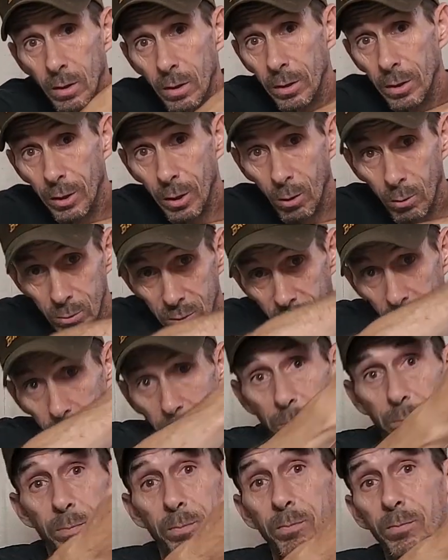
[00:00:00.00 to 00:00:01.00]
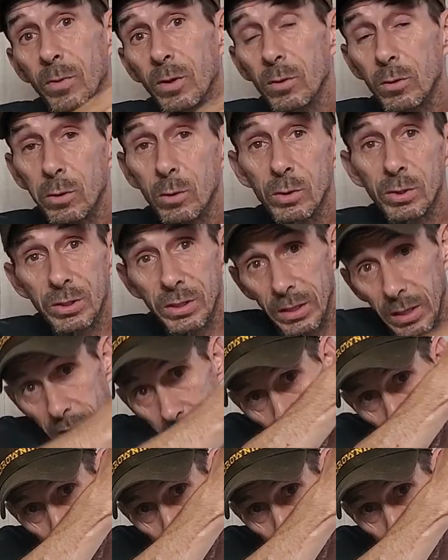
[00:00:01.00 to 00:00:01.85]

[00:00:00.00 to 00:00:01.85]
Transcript: to loosen it